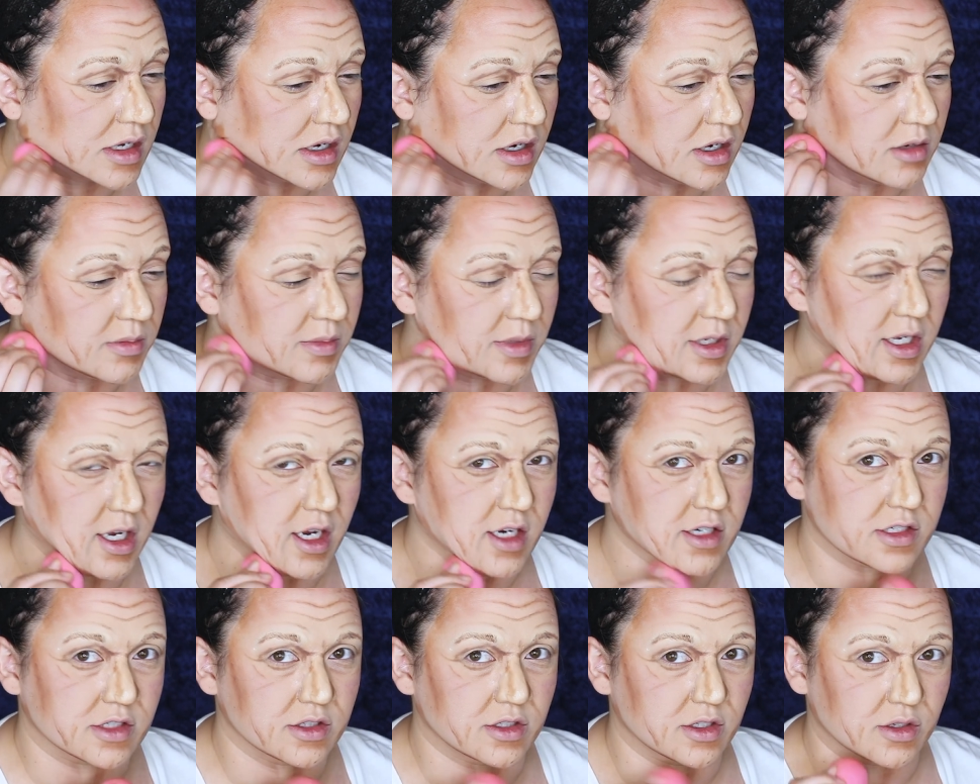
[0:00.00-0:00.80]
Oh my
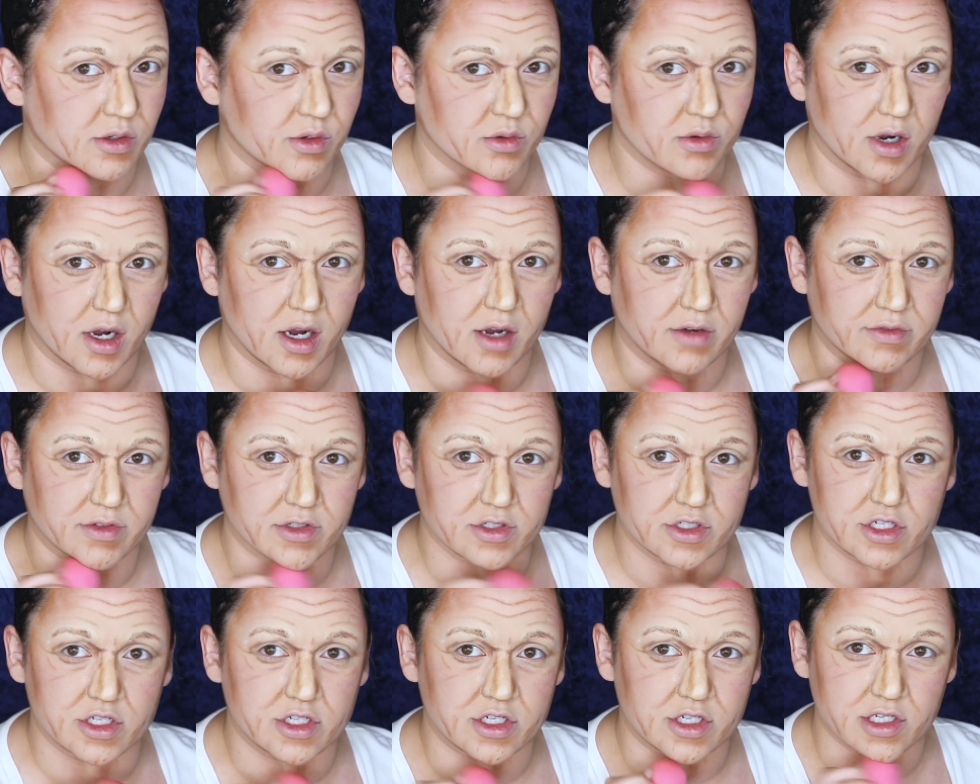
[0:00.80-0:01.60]
gosh, and their
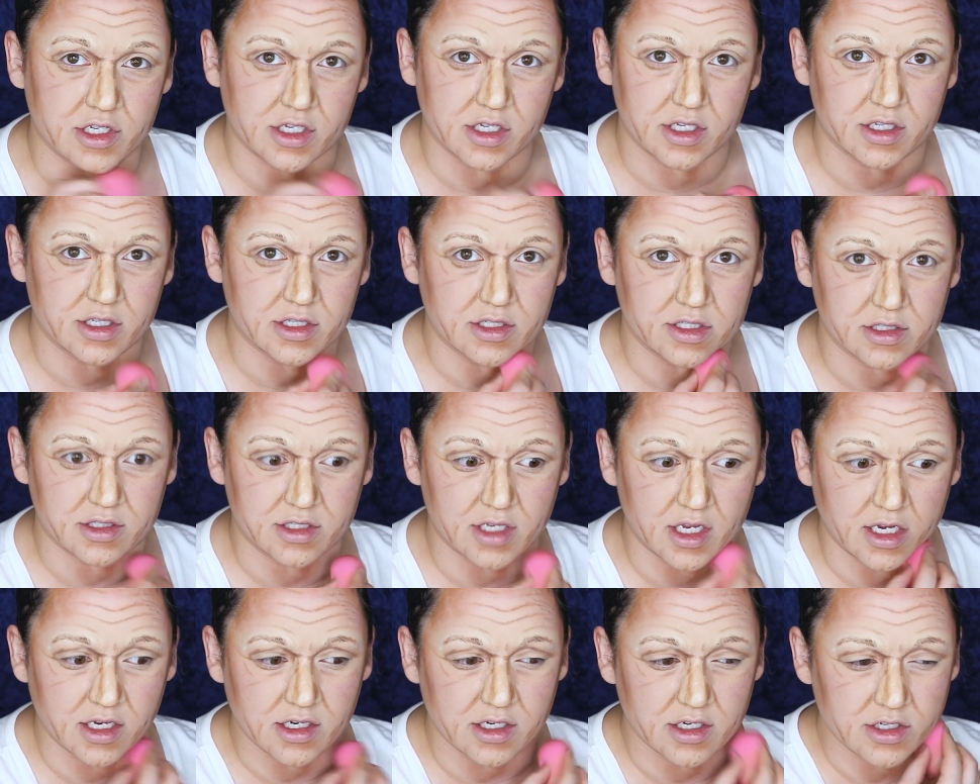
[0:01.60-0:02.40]
guava cheese
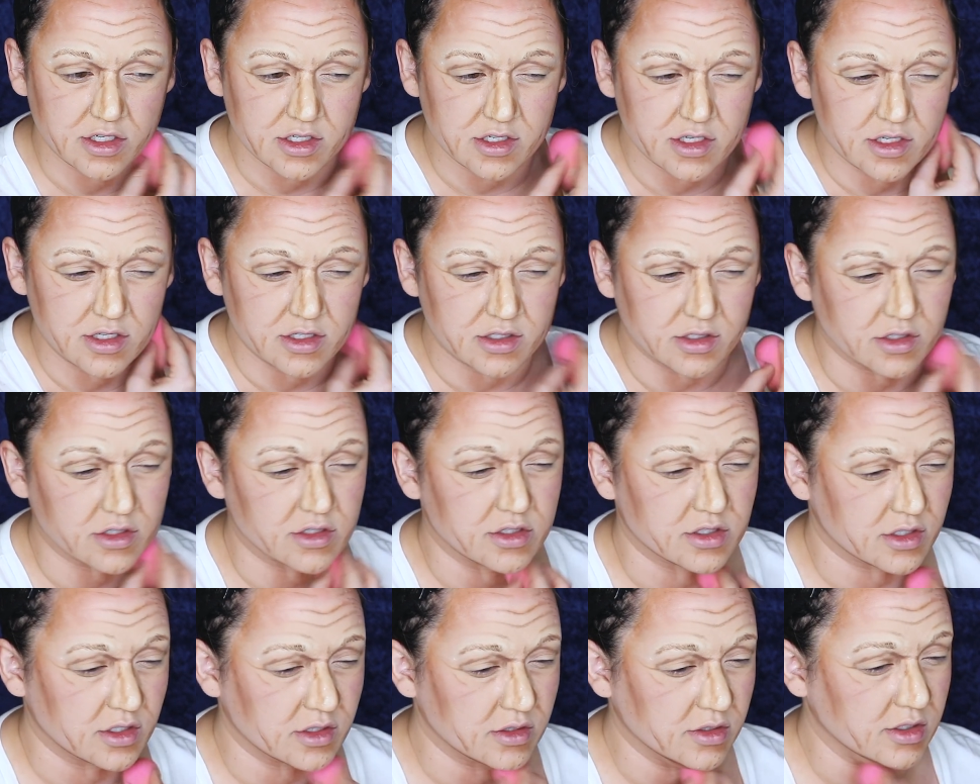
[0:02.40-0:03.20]
Danishes are
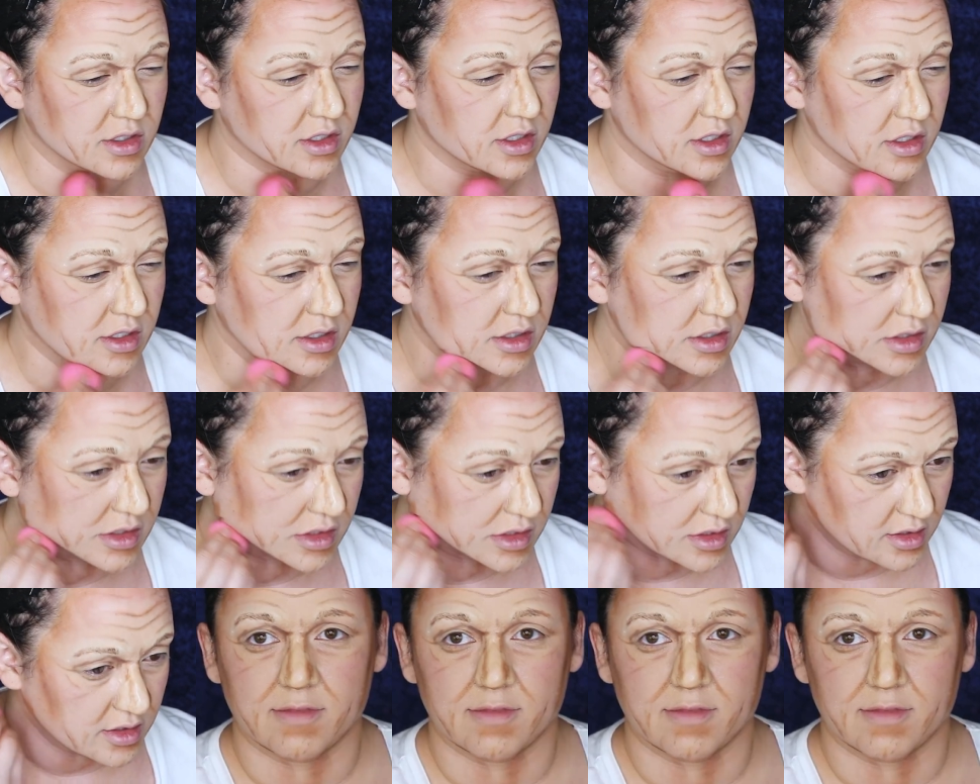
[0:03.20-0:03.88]
so good.